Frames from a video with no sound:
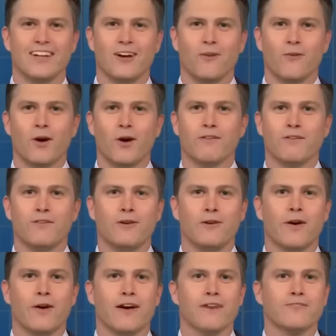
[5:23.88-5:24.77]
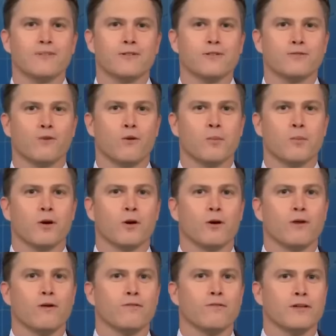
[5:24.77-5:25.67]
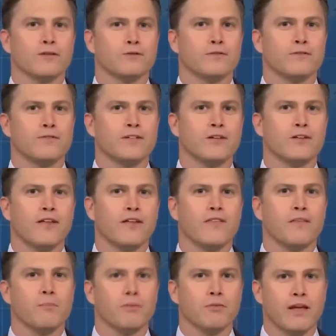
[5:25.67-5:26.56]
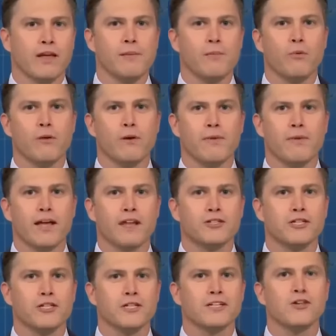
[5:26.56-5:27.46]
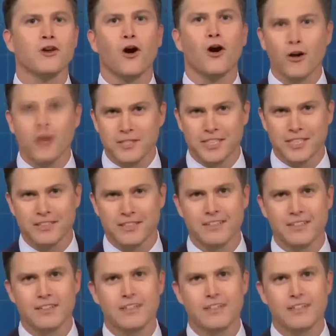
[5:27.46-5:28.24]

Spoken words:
One of Hugh Hefner's former girlfriends revealed that the Playboy Mansion is haunted.